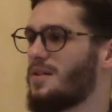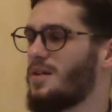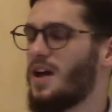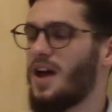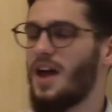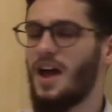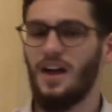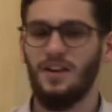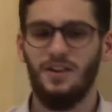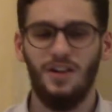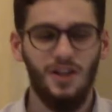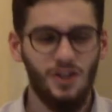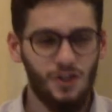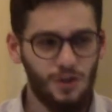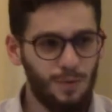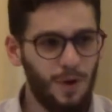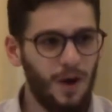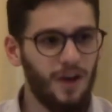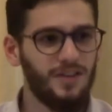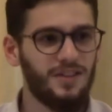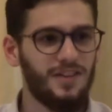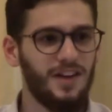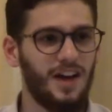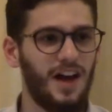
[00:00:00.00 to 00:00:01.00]
And Allah
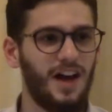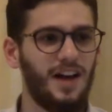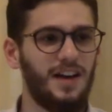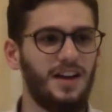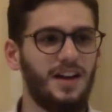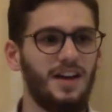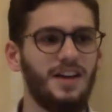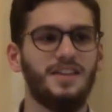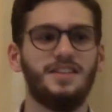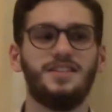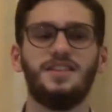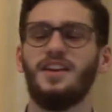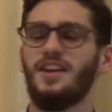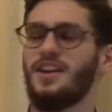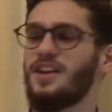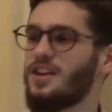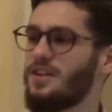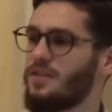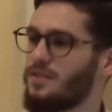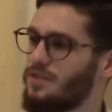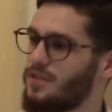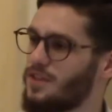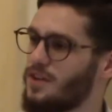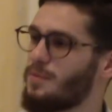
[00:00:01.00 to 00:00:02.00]
subhanahu wa ta'ala is going to
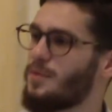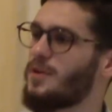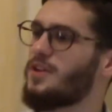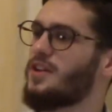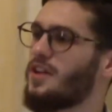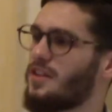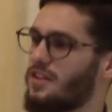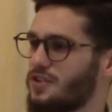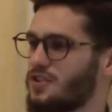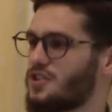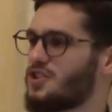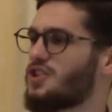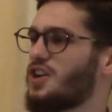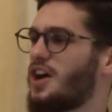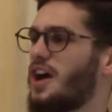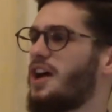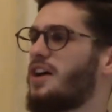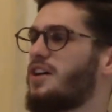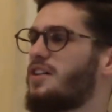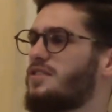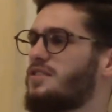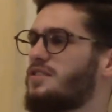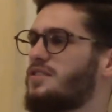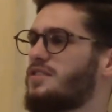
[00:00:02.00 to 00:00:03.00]
give them another
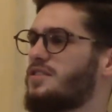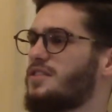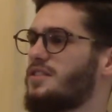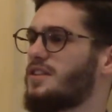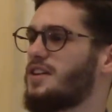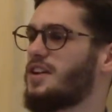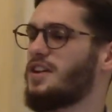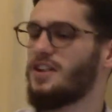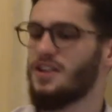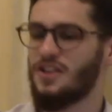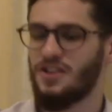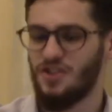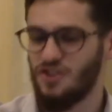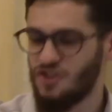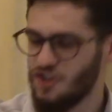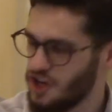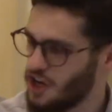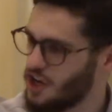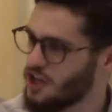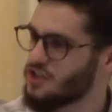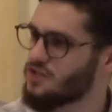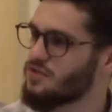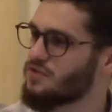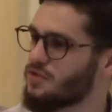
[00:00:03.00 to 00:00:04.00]
child in
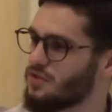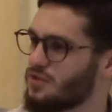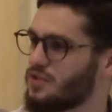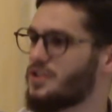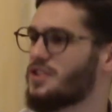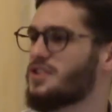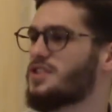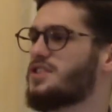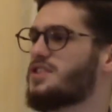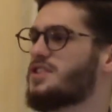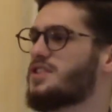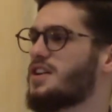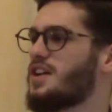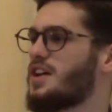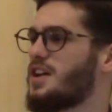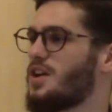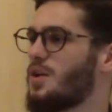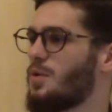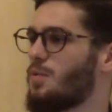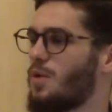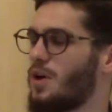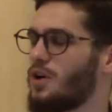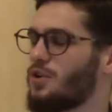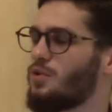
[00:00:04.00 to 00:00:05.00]
exchange for this
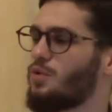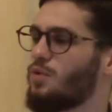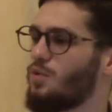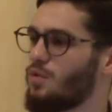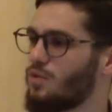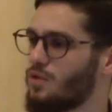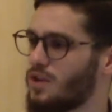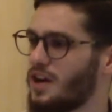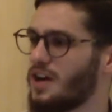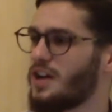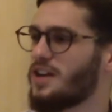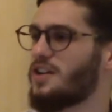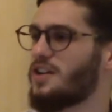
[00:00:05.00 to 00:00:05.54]
one who got